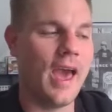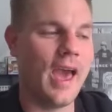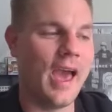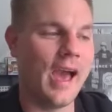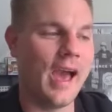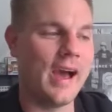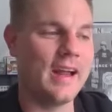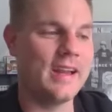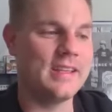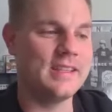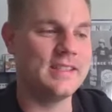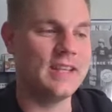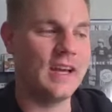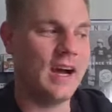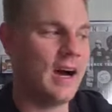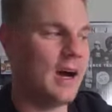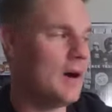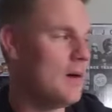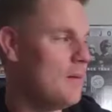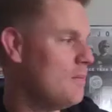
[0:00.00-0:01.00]
And
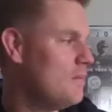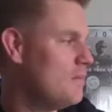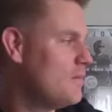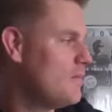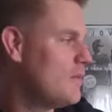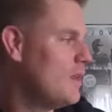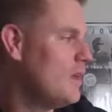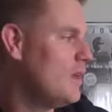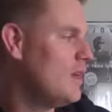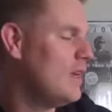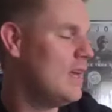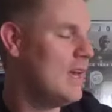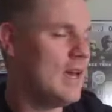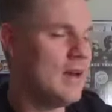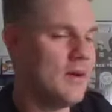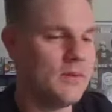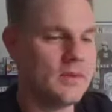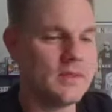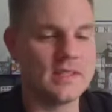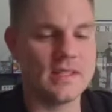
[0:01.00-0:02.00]
um,
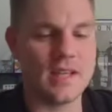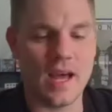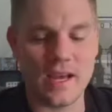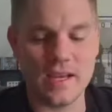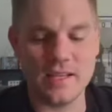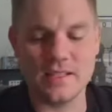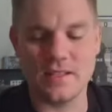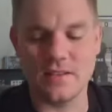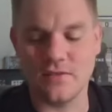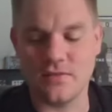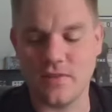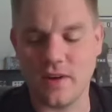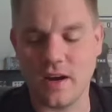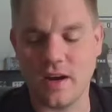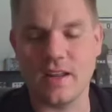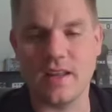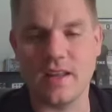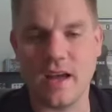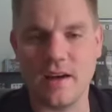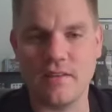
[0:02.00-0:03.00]
it was oh. nice to
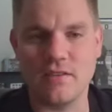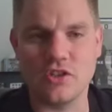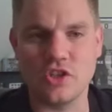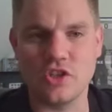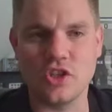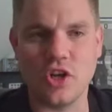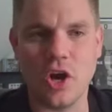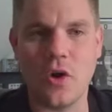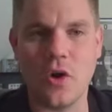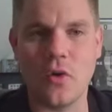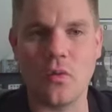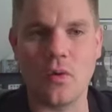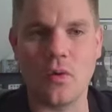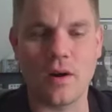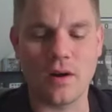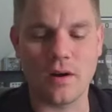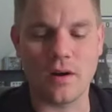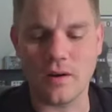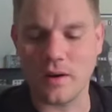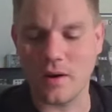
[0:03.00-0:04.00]
finally have a show
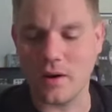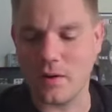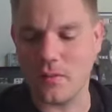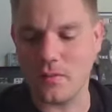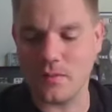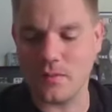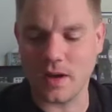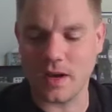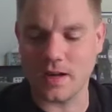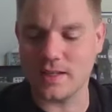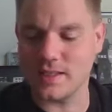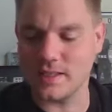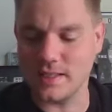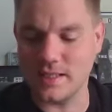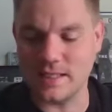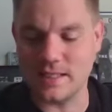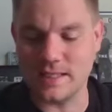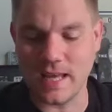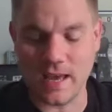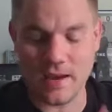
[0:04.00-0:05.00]
where, you know, we got to
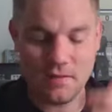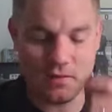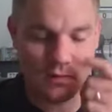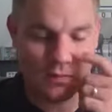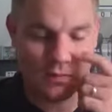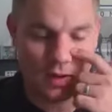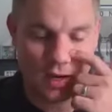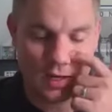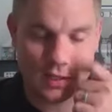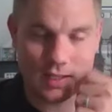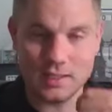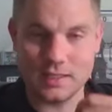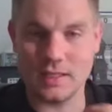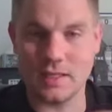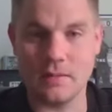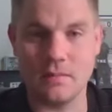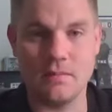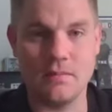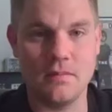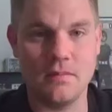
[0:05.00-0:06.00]
see David and we got to
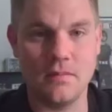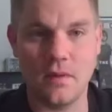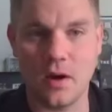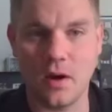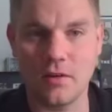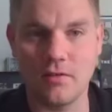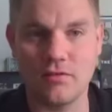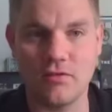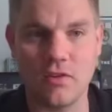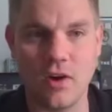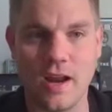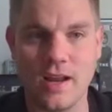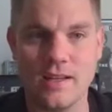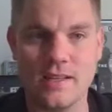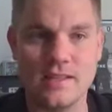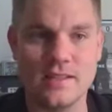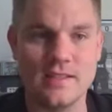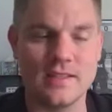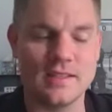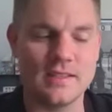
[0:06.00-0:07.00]
see our
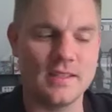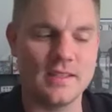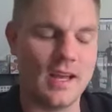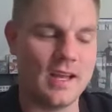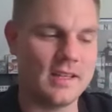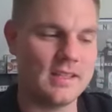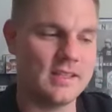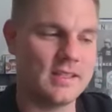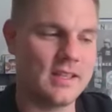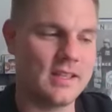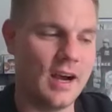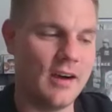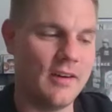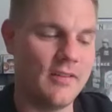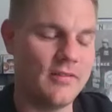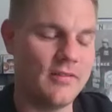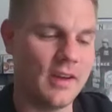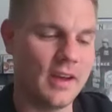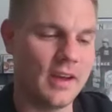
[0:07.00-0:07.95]
friends and, and stuff. Mm-hmm.